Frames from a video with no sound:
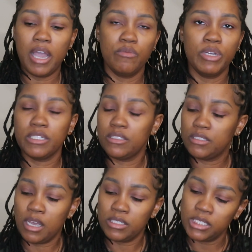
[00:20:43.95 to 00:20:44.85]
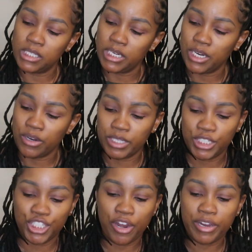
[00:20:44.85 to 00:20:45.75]
We can toss this in here.
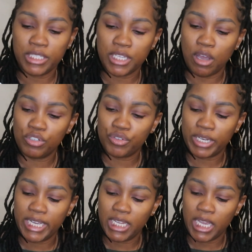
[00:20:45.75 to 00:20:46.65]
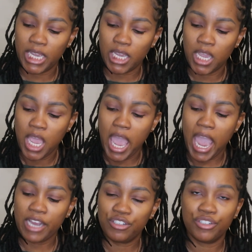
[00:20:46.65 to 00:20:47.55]
This Jergens Ultra Healing
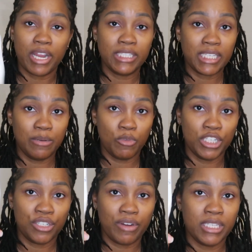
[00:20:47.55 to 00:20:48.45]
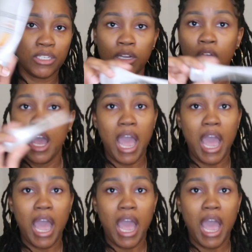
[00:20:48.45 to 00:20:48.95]
Extra Dry Skin Moisturizer.